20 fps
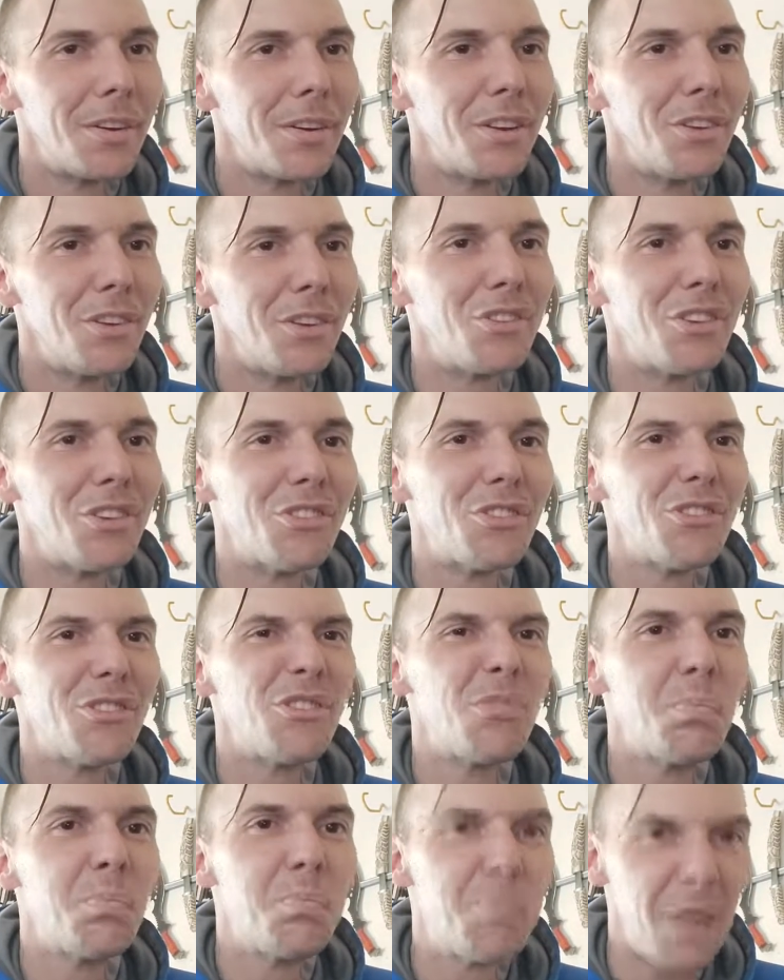She's
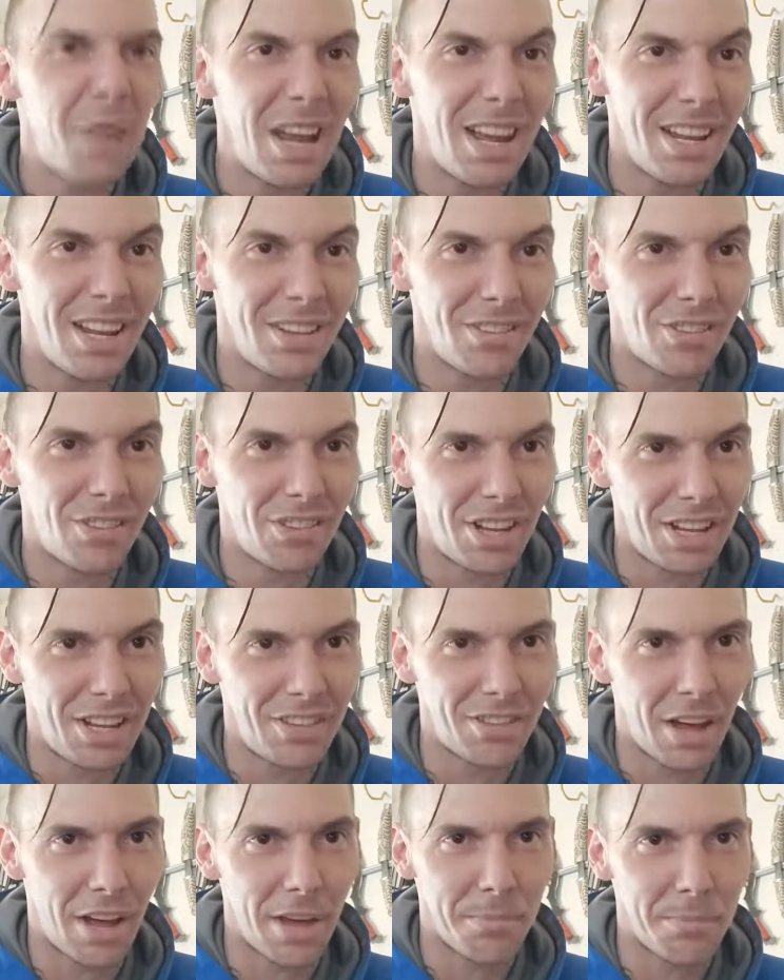spitting seeds
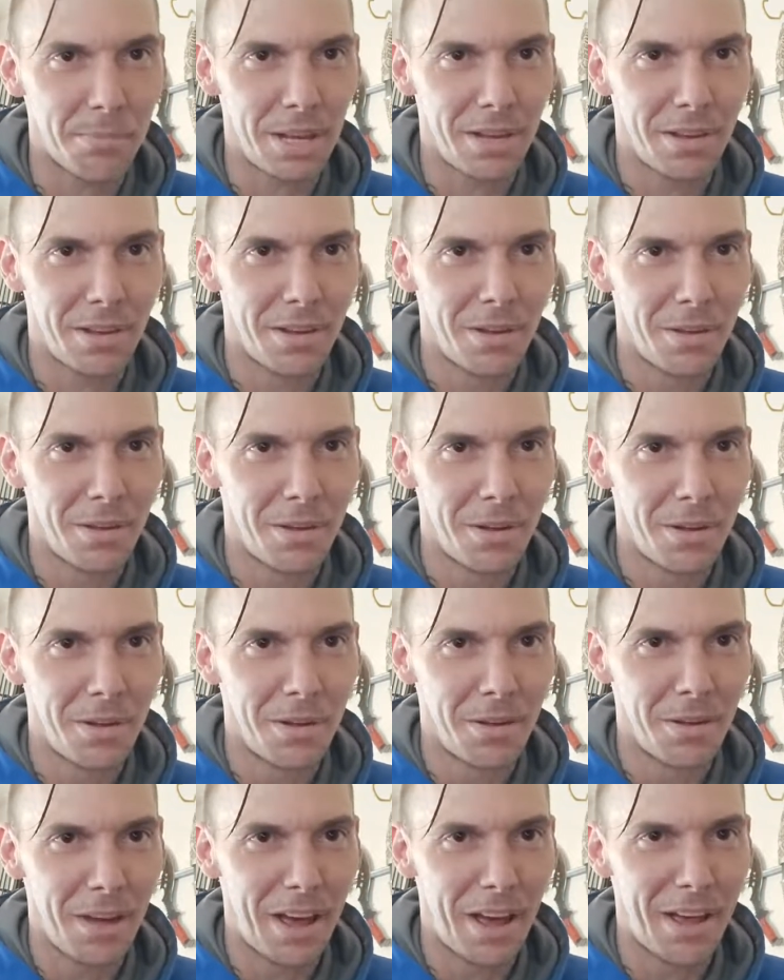on me.
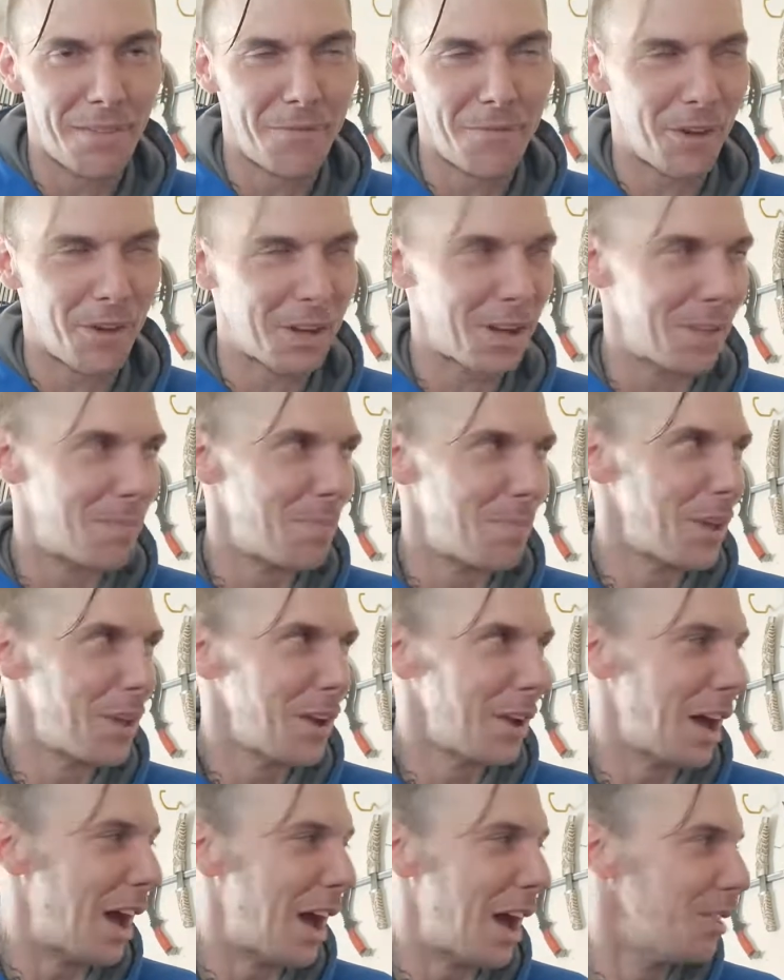And fucking,
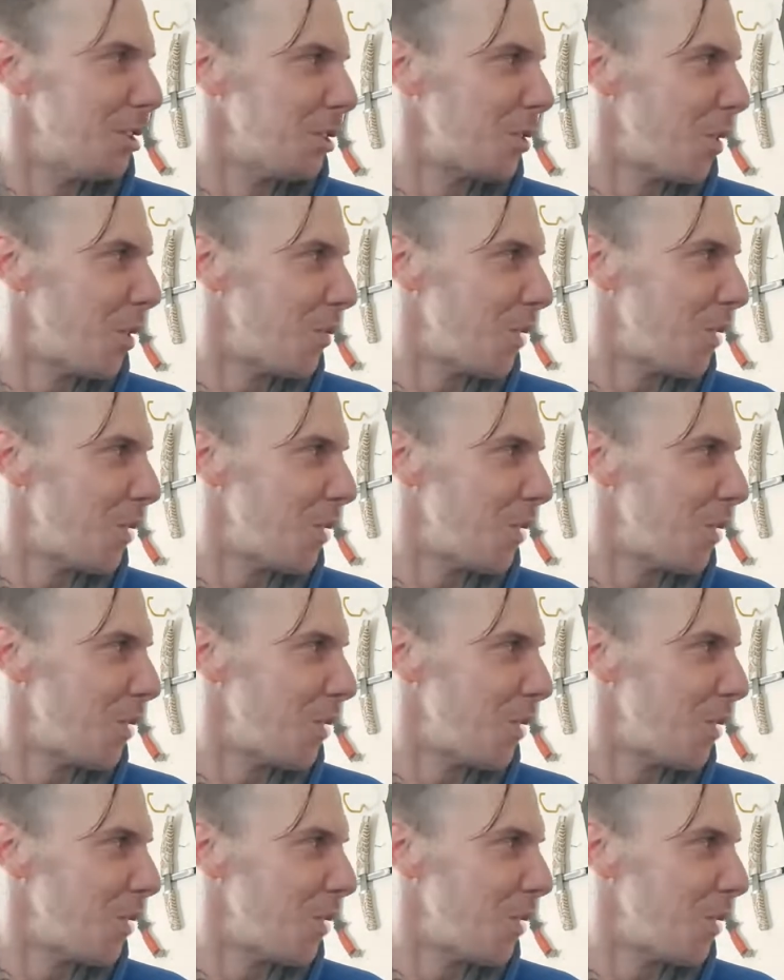I look over